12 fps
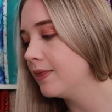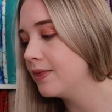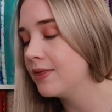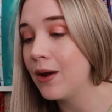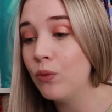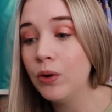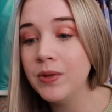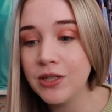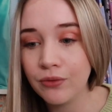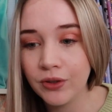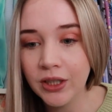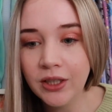they will be
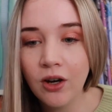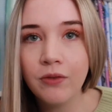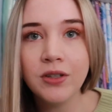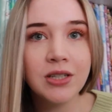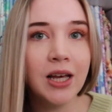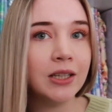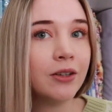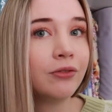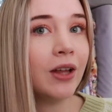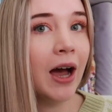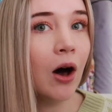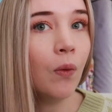different, obviously, like the
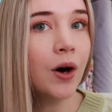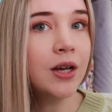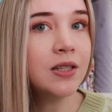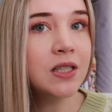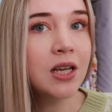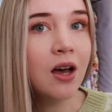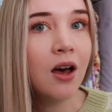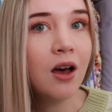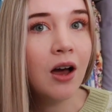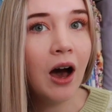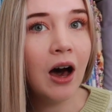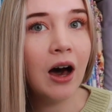flower ones.
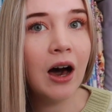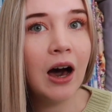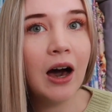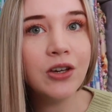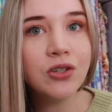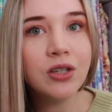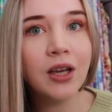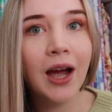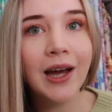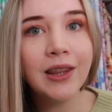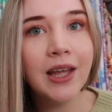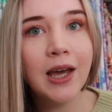I usually
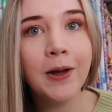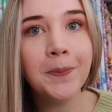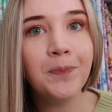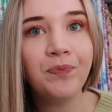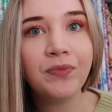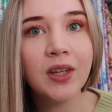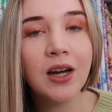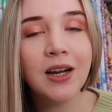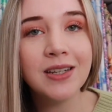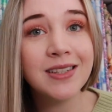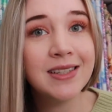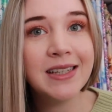had them
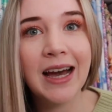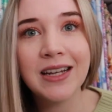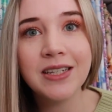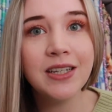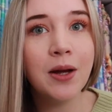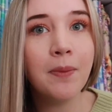kind of scattered